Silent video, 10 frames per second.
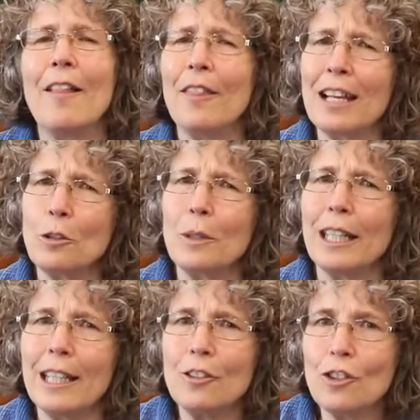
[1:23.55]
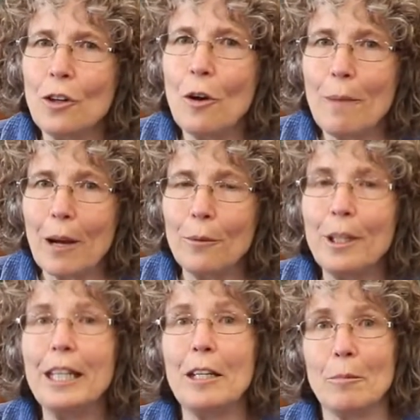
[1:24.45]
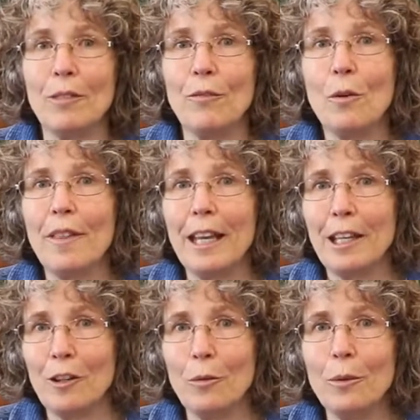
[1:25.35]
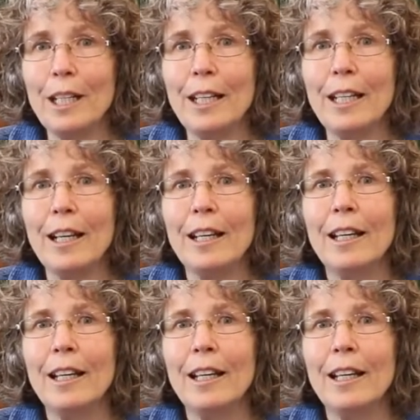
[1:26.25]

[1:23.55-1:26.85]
That's what kids know about reading before they can read.